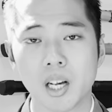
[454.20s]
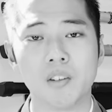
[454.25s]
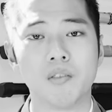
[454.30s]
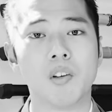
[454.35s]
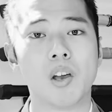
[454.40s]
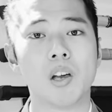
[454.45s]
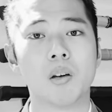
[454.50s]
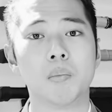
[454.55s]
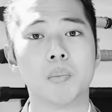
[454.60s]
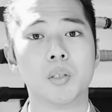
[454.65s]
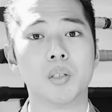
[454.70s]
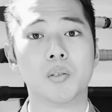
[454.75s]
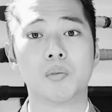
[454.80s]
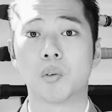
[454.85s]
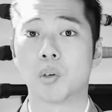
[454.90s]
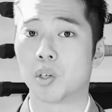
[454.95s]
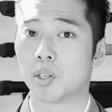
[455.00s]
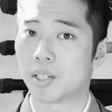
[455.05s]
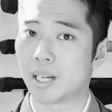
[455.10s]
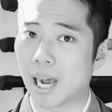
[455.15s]
available
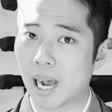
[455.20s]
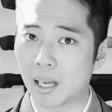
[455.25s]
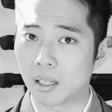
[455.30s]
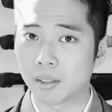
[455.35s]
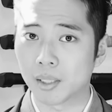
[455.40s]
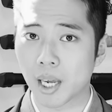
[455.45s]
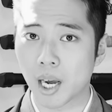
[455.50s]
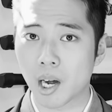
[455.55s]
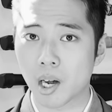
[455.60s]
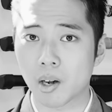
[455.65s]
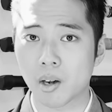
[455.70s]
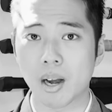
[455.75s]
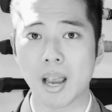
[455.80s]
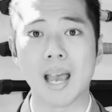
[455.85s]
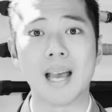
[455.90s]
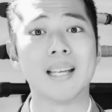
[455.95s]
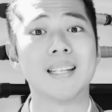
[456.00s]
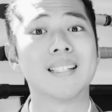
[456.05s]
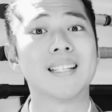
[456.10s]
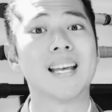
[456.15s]
for childcare
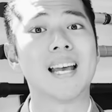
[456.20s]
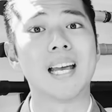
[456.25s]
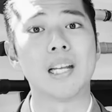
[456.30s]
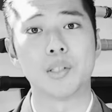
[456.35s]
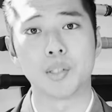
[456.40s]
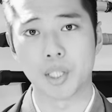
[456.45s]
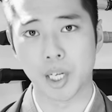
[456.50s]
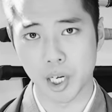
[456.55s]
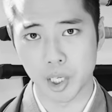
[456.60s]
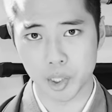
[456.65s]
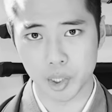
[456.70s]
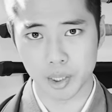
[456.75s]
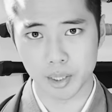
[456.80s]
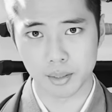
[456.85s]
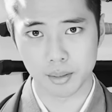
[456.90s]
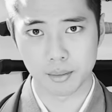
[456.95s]
and education.